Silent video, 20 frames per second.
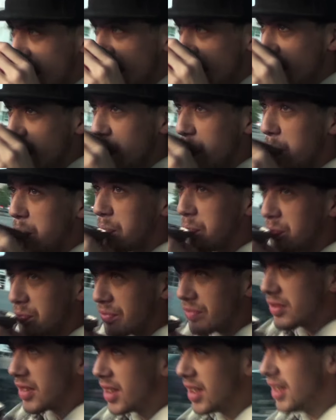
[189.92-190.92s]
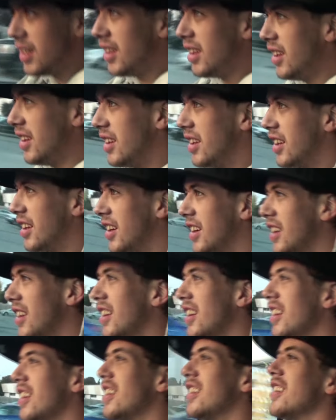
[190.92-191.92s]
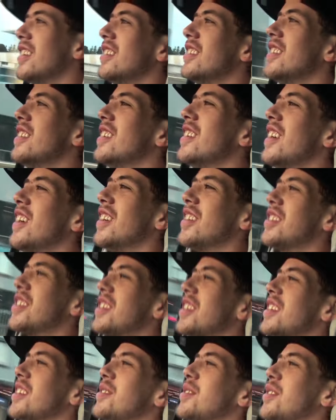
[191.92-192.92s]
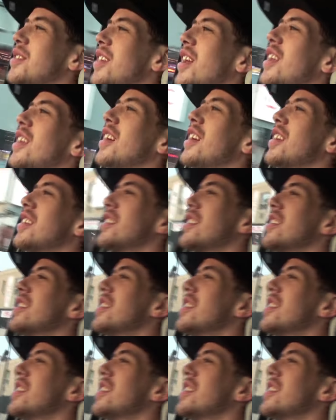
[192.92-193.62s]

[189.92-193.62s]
We're going to get more balloons and more clown outfits. I was thinking about that last hey?